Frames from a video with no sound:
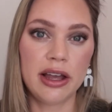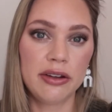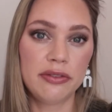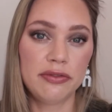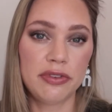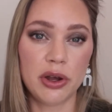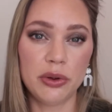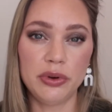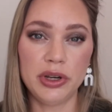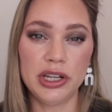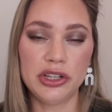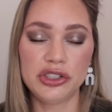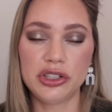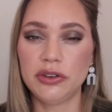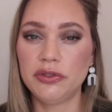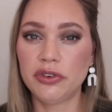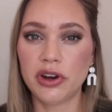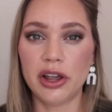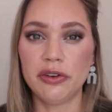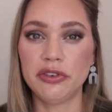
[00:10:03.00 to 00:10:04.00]

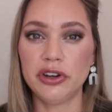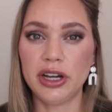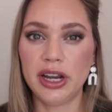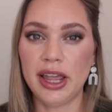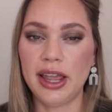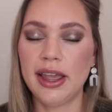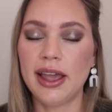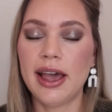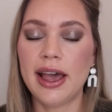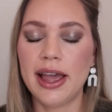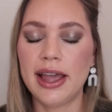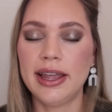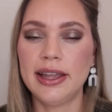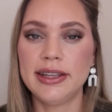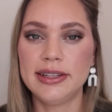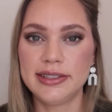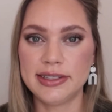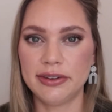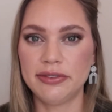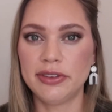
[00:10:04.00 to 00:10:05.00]
foundation for every day,
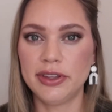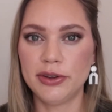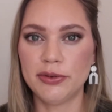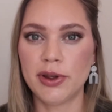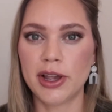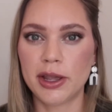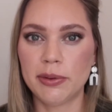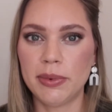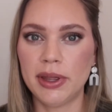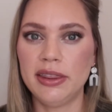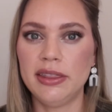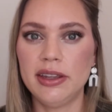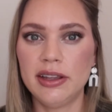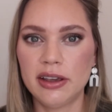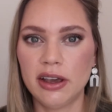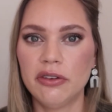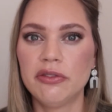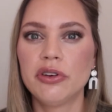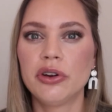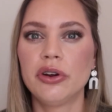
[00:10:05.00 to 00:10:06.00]
I definitely recommend the
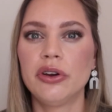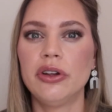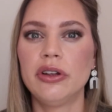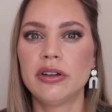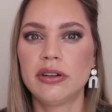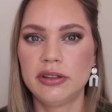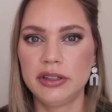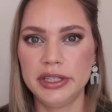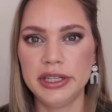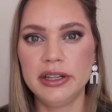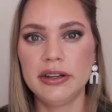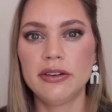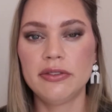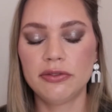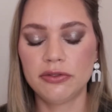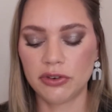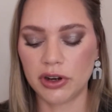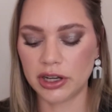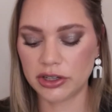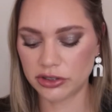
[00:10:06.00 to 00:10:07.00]
Covergirl Clean
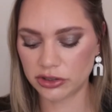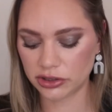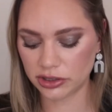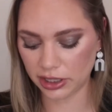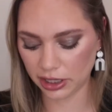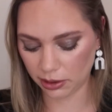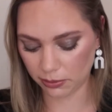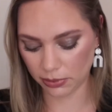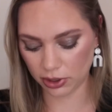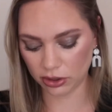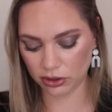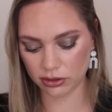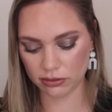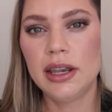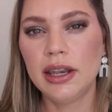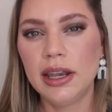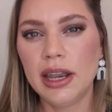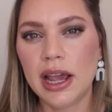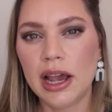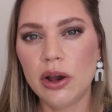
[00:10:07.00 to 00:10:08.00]
Fresh Skin Milk.
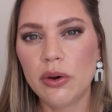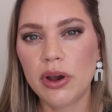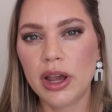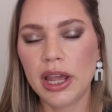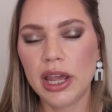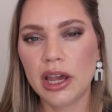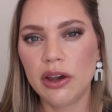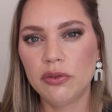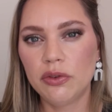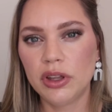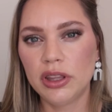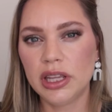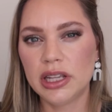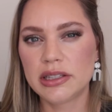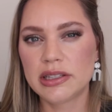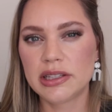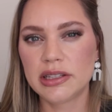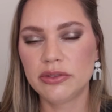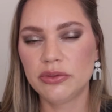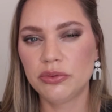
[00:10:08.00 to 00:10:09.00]
Now I have one
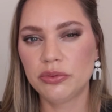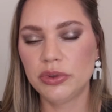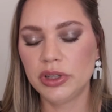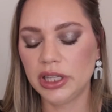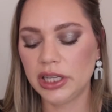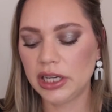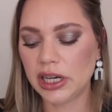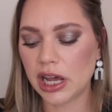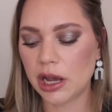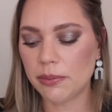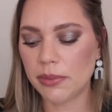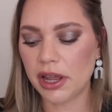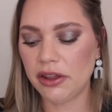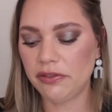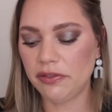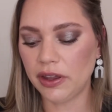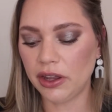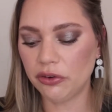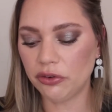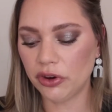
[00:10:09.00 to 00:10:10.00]
that's really not my
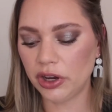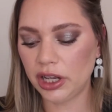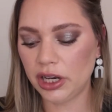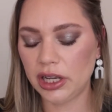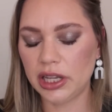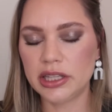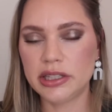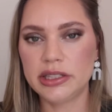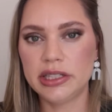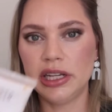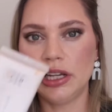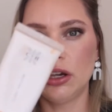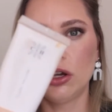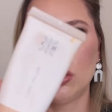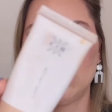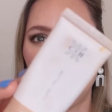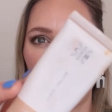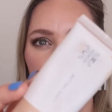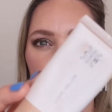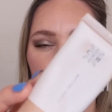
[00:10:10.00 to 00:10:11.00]
favorite. It's the
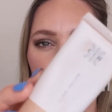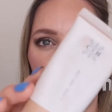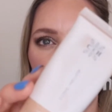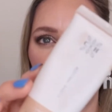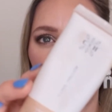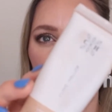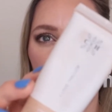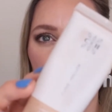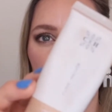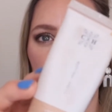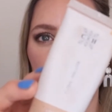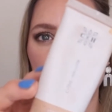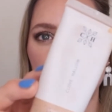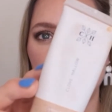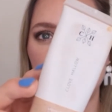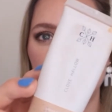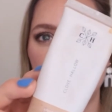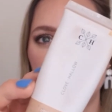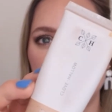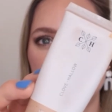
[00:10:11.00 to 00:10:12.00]
Clove and Hallow Liquid